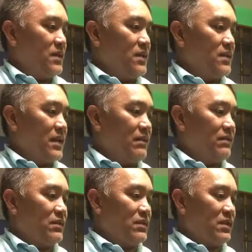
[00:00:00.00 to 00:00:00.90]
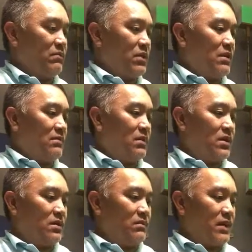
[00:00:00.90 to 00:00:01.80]
he's having the same problem.
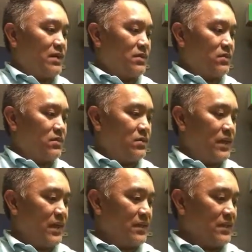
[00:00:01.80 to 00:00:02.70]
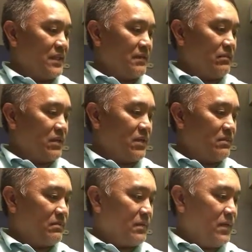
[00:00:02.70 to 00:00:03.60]
All Rascal had the same
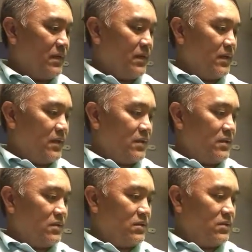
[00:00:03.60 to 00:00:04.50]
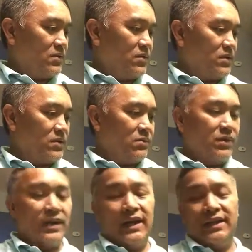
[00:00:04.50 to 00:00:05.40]
problem according to
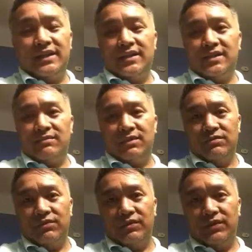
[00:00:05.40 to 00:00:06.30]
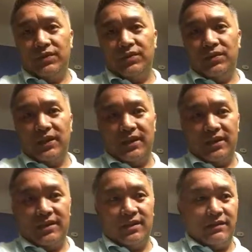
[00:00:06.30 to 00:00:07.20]
what I did some of the review
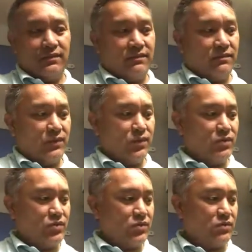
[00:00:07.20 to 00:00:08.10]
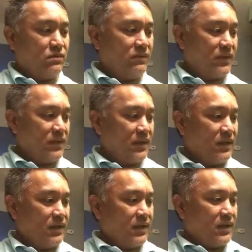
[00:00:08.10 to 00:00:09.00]
in the YouTube.
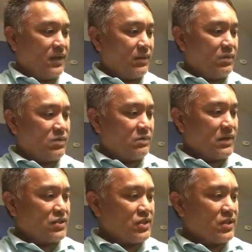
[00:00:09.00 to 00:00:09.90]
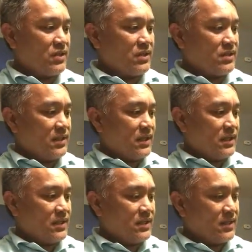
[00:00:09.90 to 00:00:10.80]
I was watching his
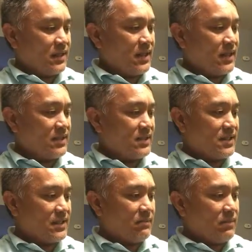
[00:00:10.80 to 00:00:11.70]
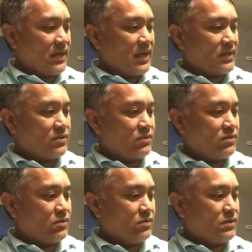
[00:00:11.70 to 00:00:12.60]
and he said he had to send it back
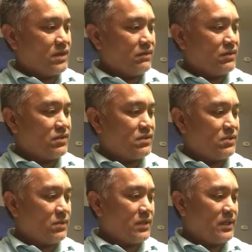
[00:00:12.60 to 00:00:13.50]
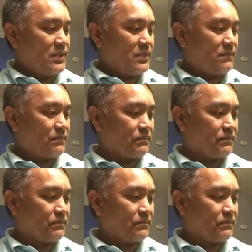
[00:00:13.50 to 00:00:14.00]
to Savage twice.